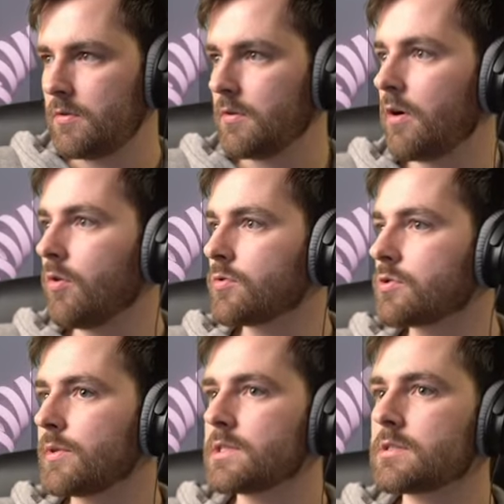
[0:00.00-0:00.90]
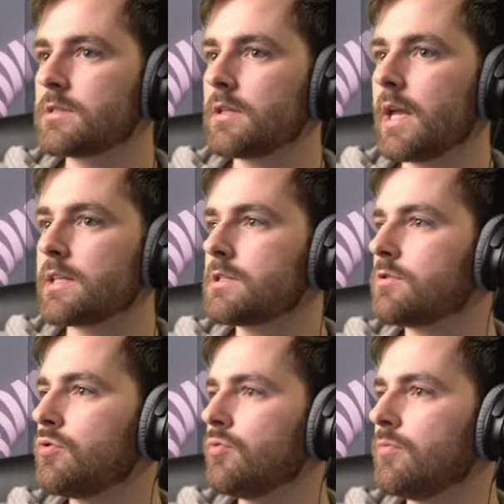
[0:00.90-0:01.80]
Oh, so it's yeah, it's
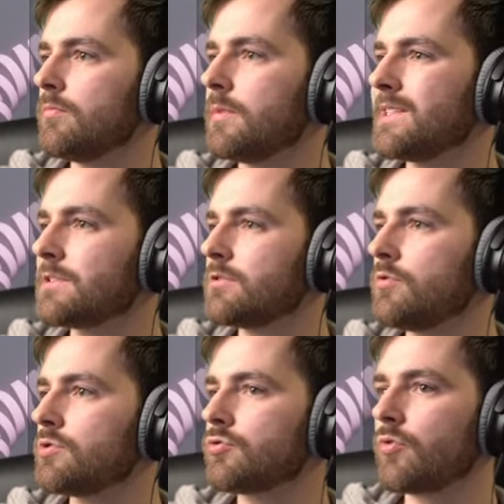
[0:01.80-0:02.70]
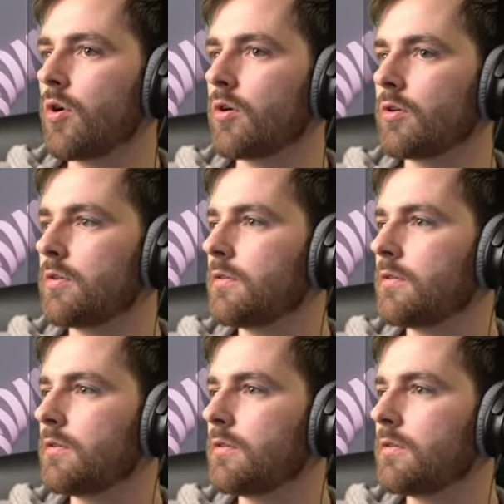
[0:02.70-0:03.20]
too it's too strong.